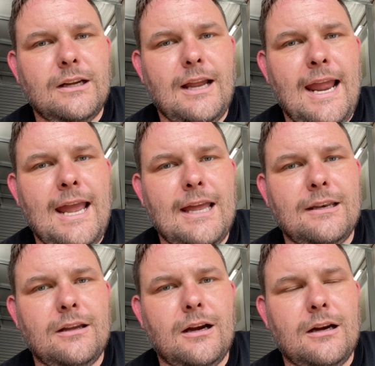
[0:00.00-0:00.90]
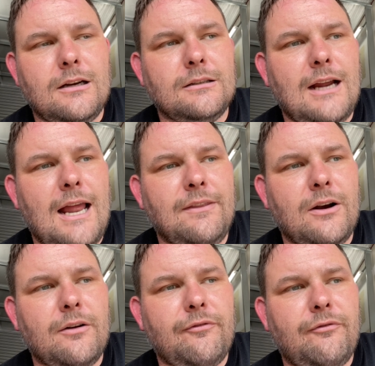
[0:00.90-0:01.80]

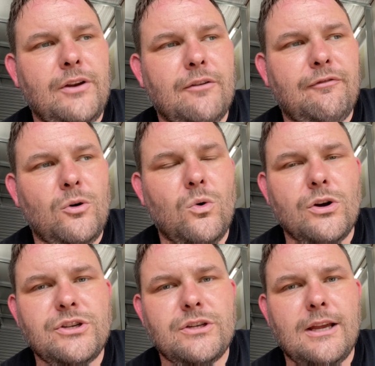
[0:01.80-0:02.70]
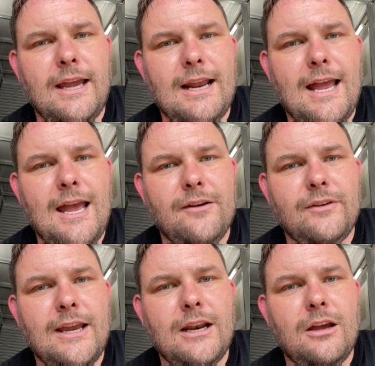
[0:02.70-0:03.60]
They're forged, and I
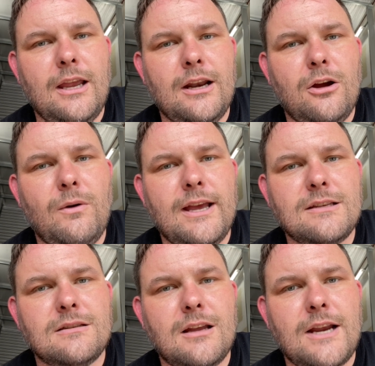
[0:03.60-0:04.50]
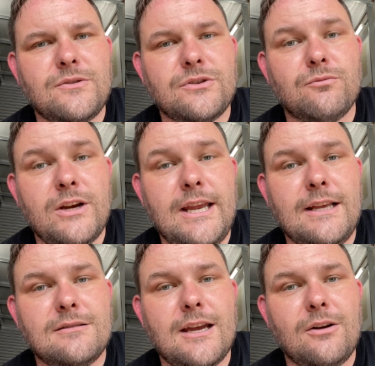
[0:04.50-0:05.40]
have NOS nitrous
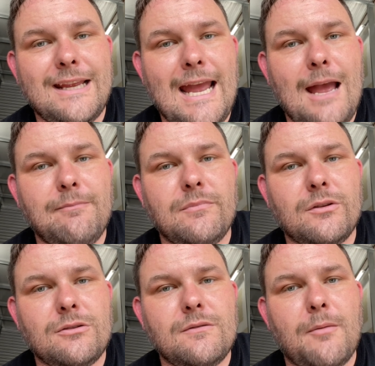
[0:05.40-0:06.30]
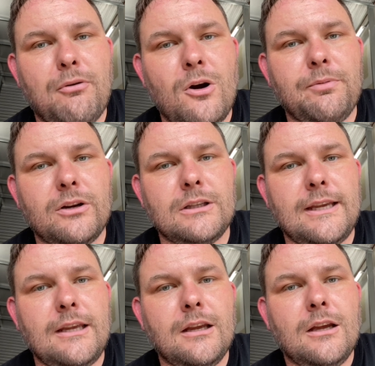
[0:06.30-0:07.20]
rings that are gapped appropriately